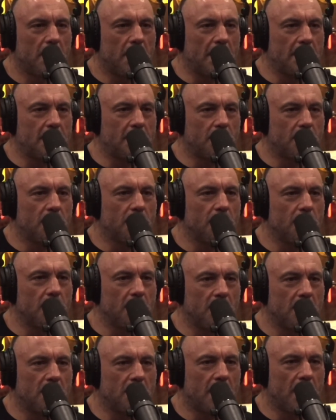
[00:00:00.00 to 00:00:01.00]
That's what's
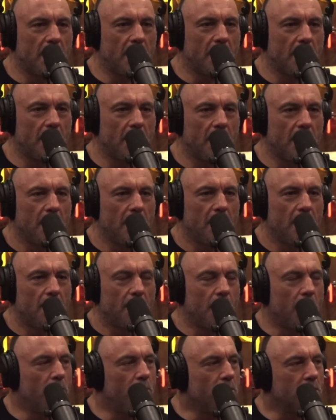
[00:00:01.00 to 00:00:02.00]
really scary.
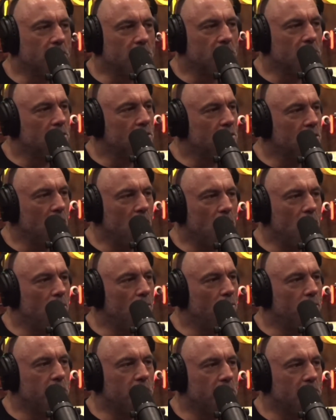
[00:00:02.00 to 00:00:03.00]
But we're
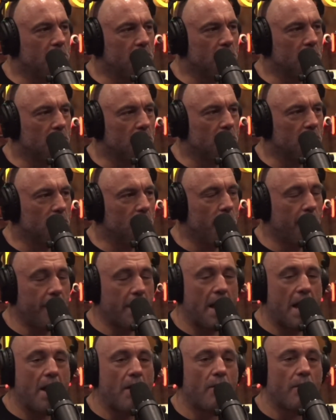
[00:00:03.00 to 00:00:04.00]
so concerned with
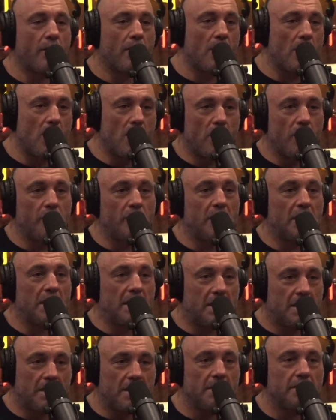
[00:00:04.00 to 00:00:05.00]
our
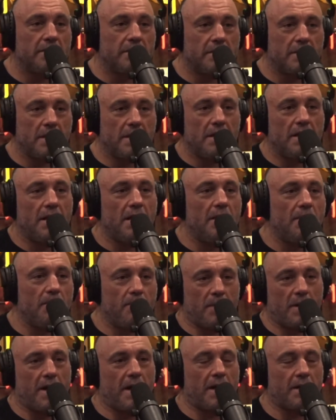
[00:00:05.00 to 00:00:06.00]
own guilt and
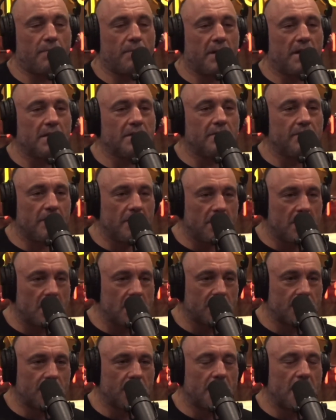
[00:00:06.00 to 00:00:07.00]
impact because of
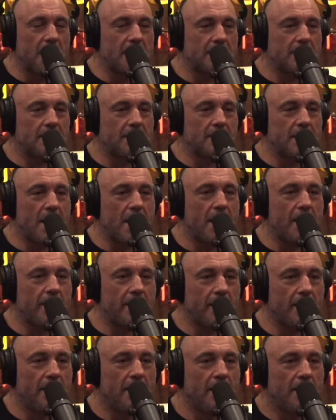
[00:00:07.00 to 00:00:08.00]
industrialized
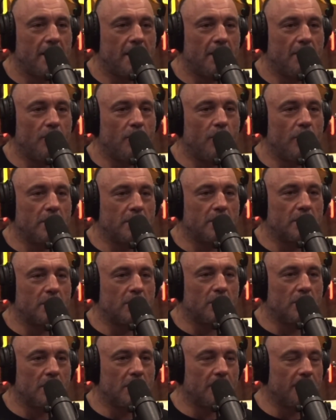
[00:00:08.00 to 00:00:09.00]
society and what
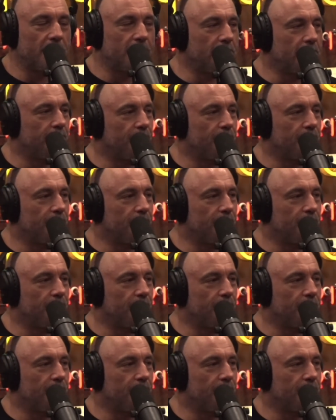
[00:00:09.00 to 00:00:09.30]
sort of